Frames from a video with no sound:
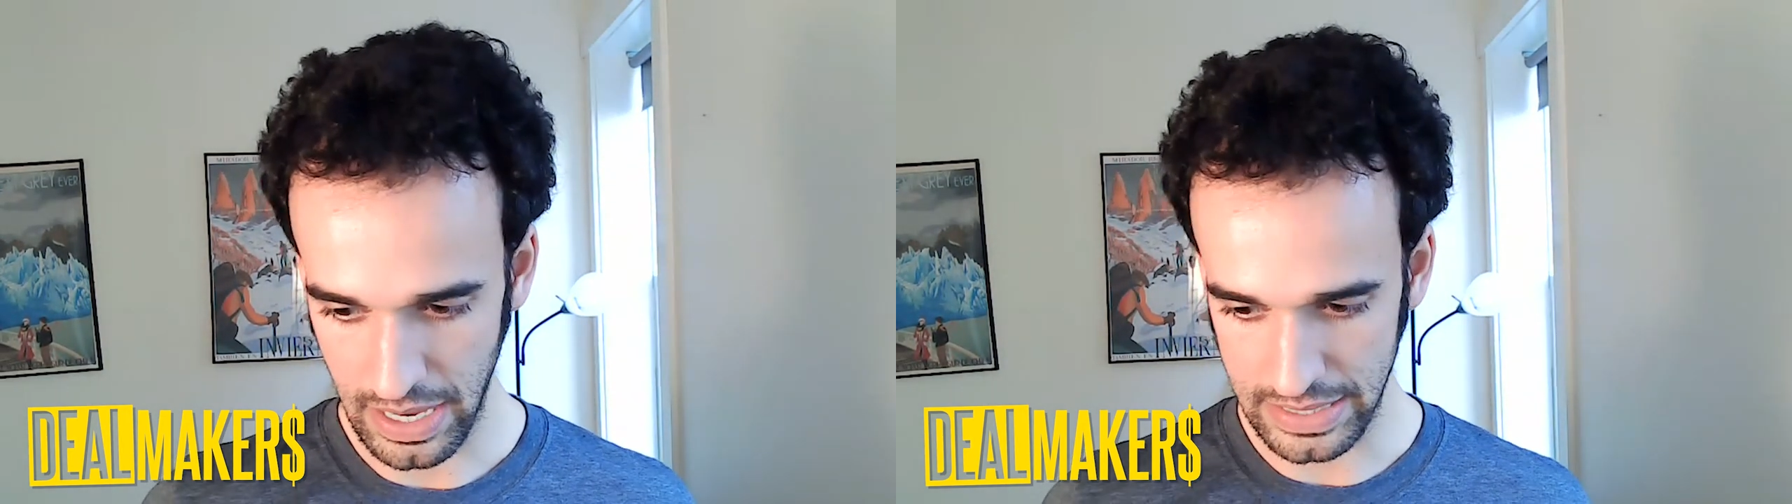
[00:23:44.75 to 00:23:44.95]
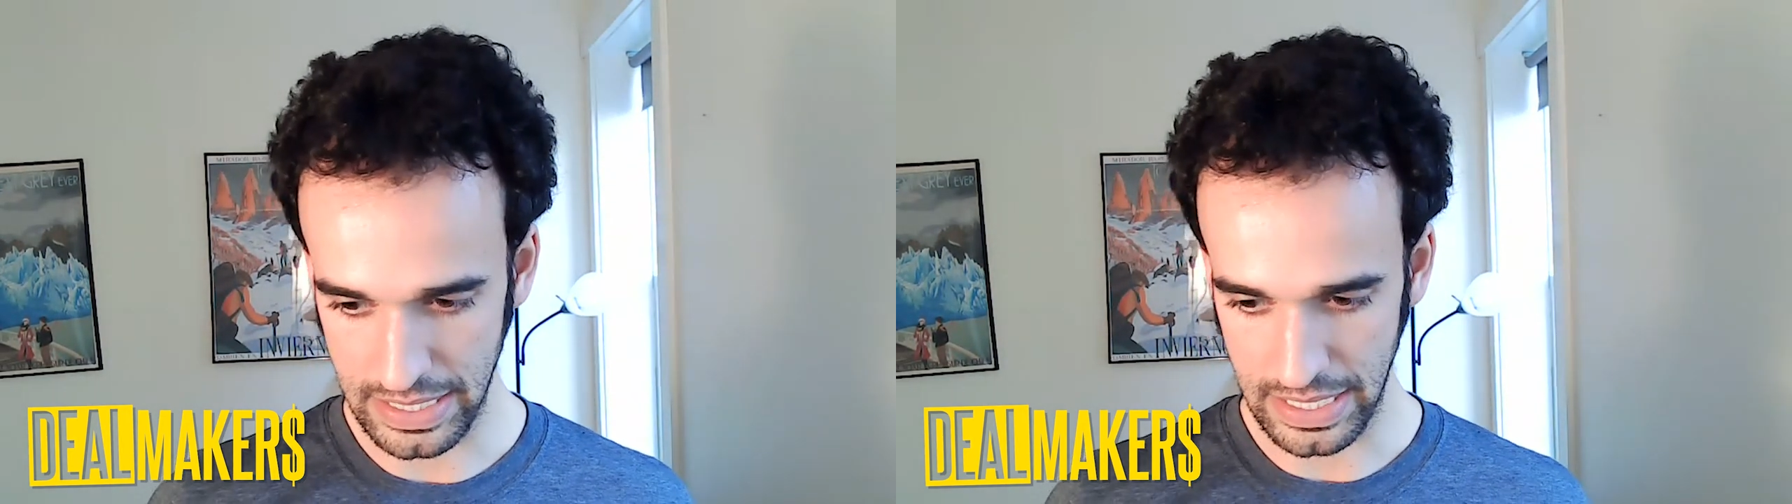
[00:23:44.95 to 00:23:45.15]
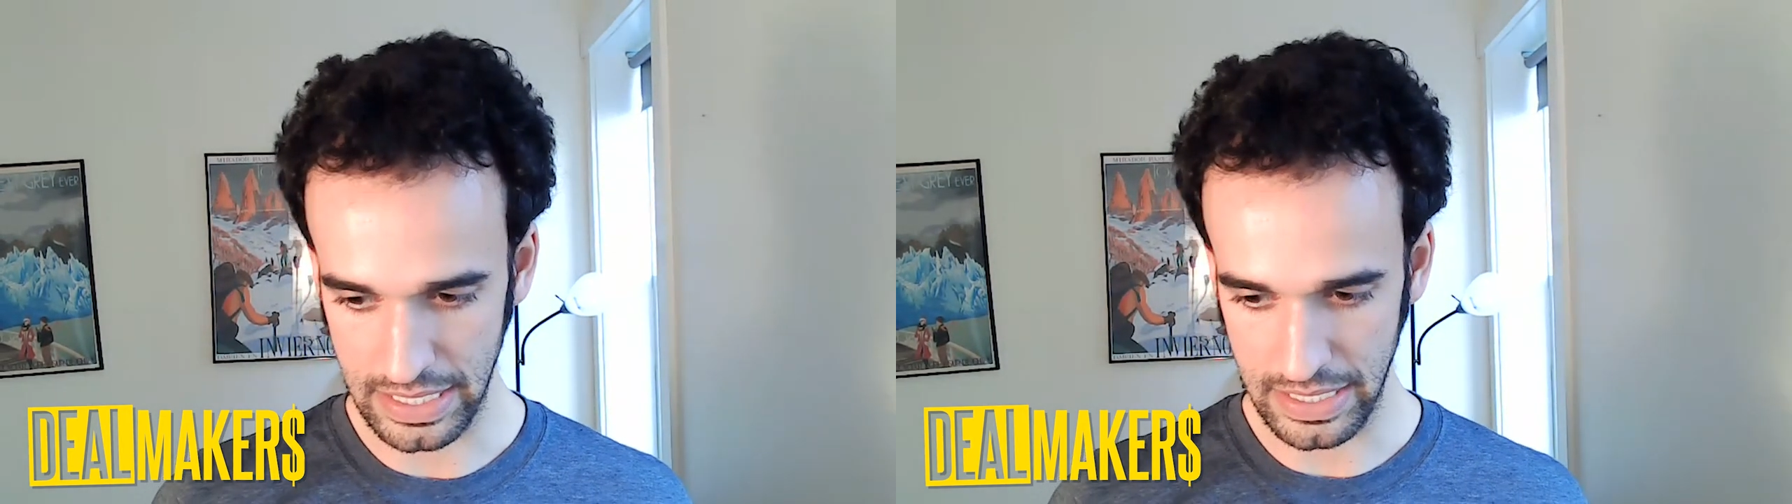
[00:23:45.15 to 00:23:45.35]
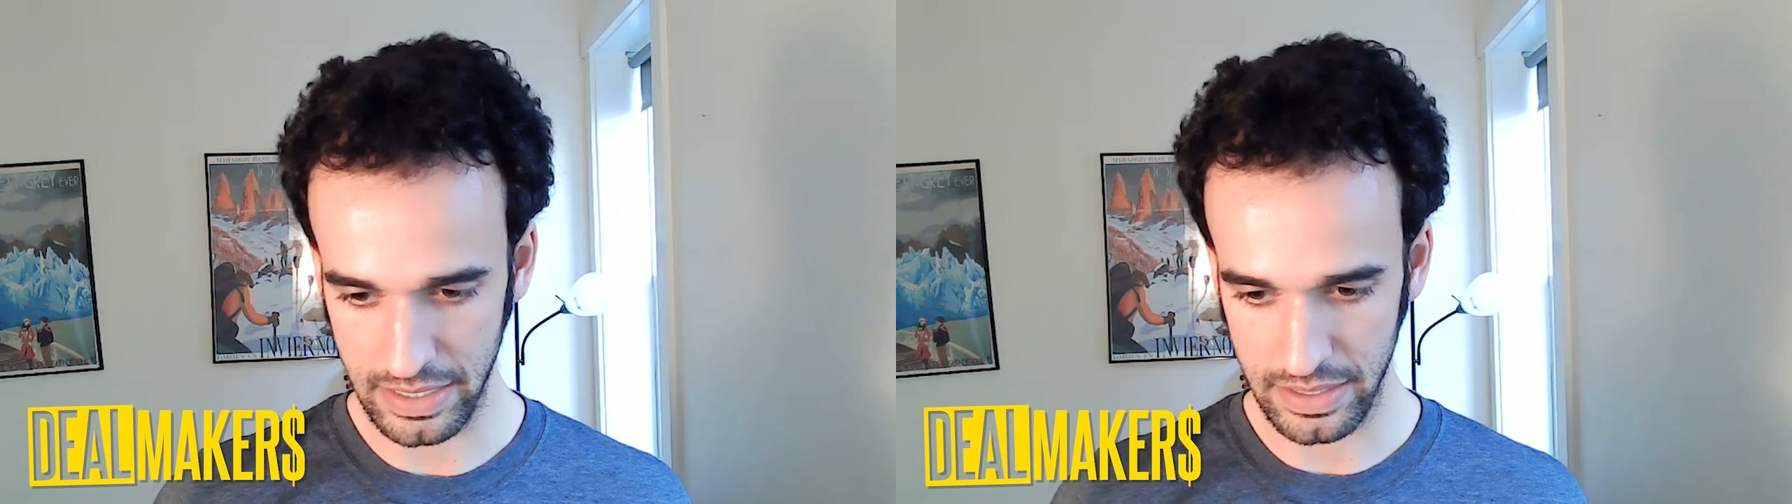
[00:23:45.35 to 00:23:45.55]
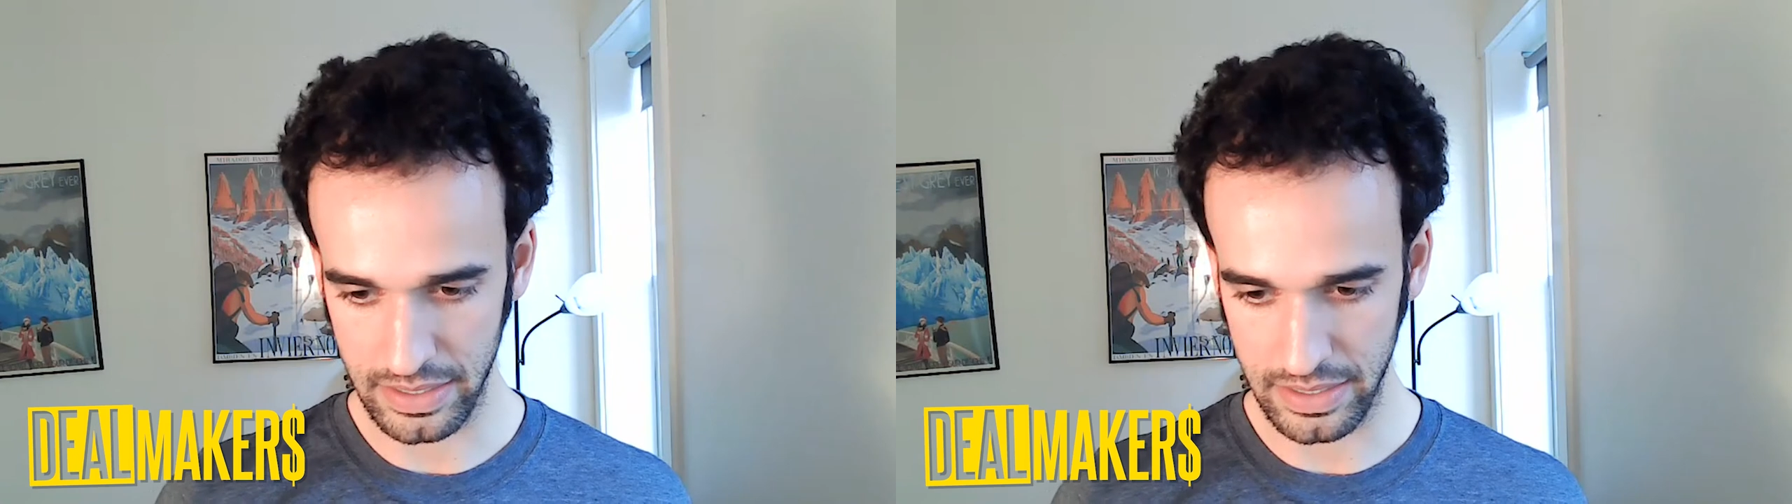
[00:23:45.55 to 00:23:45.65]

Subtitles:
and they